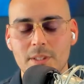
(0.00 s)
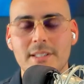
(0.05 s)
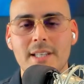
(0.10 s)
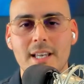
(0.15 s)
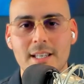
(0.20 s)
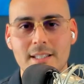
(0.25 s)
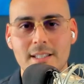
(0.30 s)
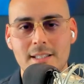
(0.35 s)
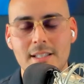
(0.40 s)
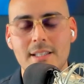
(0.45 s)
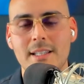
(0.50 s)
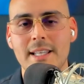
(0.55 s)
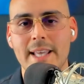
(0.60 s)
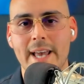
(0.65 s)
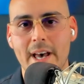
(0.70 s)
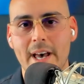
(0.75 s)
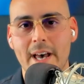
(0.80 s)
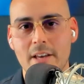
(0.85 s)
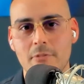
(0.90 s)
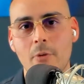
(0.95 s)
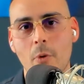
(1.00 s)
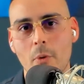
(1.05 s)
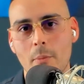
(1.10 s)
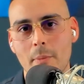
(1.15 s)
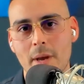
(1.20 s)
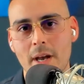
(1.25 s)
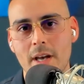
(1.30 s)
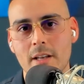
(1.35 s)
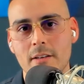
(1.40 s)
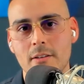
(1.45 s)
testing the ad
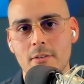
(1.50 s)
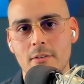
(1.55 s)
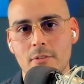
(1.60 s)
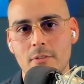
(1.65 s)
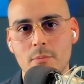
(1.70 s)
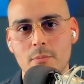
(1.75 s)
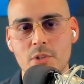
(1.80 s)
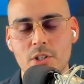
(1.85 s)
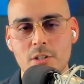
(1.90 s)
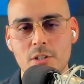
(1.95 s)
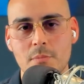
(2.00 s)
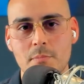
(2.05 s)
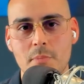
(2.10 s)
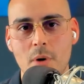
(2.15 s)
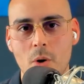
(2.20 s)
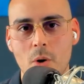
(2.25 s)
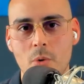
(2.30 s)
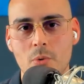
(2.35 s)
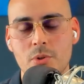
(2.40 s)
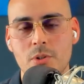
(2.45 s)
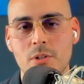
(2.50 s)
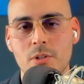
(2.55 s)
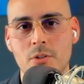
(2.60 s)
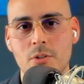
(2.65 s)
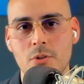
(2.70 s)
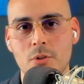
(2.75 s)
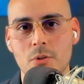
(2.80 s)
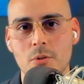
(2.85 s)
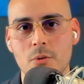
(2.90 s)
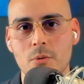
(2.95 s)
format from just post
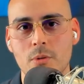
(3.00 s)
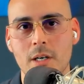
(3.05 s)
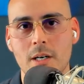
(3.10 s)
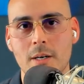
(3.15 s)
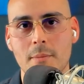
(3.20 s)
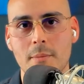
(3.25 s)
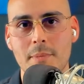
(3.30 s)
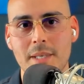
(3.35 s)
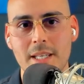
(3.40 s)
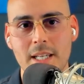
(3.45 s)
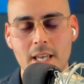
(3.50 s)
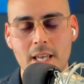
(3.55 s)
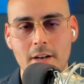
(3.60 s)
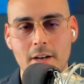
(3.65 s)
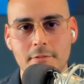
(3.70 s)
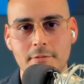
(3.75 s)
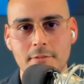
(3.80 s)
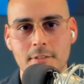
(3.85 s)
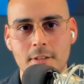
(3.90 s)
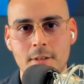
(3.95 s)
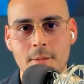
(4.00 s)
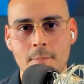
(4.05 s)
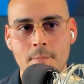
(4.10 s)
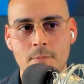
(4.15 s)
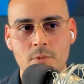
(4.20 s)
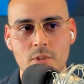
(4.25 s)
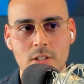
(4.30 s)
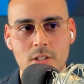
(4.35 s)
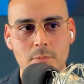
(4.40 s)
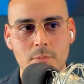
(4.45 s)
to PDF.
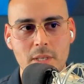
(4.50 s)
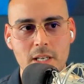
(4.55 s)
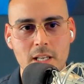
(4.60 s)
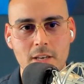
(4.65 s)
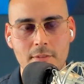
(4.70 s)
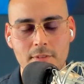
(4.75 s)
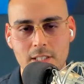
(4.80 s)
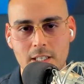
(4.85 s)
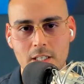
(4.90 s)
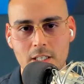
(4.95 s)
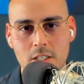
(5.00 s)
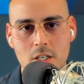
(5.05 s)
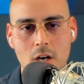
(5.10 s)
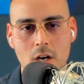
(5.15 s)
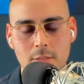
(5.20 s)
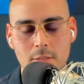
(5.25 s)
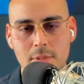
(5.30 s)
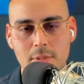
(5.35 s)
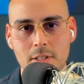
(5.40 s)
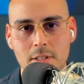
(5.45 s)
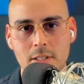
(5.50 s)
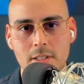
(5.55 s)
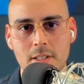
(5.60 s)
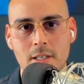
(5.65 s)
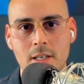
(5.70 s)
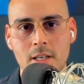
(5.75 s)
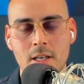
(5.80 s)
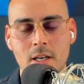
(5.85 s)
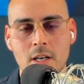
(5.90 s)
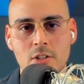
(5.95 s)
So the PDF is like a document thing.
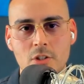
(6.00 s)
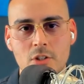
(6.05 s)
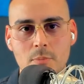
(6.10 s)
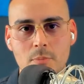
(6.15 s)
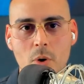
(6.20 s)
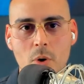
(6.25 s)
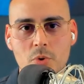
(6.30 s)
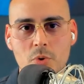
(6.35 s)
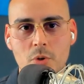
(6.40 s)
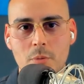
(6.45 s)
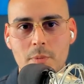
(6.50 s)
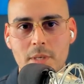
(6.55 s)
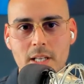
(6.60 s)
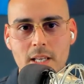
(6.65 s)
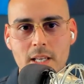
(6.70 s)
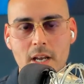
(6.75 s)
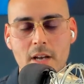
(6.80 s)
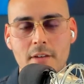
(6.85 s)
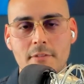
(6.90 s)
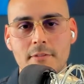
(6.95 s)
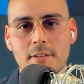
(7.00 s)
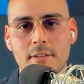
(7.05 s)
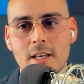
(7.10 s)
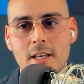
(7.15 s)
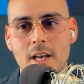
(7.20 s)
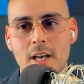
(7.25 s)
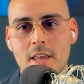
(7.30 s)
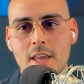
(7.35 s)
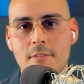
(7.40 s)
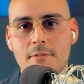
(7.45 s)
So post or PDF.
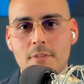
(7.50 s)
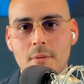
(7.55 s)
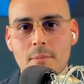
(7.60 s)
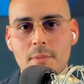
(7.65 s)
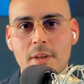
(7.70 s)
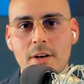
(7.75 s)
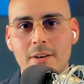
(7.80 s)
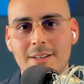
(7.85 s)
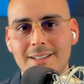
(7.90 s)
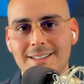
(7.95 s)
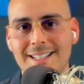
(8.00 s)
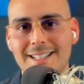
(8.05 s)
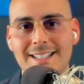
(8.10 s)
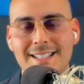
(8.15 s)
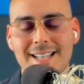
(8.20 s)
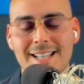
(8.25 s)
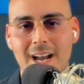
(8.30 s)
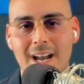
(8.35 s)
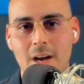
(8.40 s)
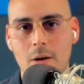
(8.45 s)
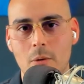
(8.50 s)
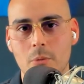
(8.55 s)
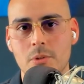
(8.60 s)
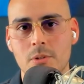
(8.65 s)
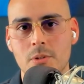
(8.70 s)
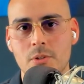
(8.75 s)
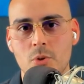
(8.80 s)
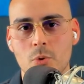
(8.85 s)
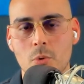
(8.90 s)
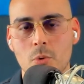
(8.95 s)
And then from there, it links out
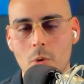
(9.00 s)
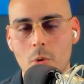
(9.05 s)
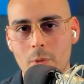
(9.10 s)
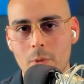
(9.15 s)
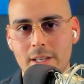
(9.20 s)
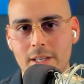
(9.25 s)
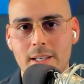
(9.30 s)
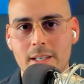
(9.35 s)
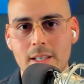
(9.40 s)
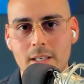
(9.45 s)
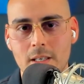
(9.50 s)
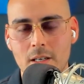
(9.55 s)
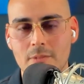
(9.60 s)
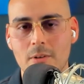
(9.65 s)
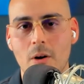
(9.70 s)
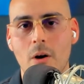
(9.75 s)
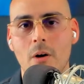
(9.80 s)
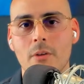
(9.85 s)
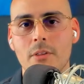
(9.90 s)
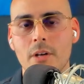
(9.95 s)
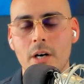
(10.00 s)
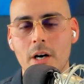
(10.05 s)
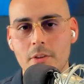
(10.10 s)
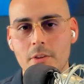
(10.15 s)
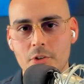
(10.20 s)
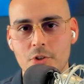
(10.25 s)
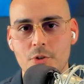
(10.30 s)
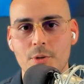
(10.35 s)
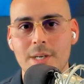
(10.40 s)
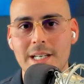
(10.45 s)
to a wiki of all the other
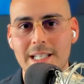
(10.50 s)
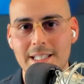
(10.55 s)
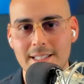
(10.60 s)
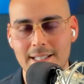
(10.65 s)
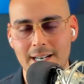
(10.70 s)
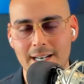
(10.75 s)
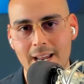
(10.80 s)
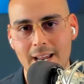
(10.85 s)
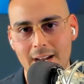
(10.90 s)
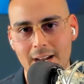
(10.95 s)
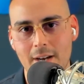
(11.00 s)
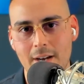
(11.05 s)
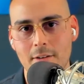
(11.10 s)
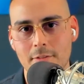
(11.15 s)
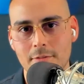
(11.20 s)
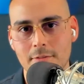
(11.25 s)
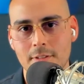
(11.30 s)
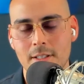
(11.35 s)
trainings that I have.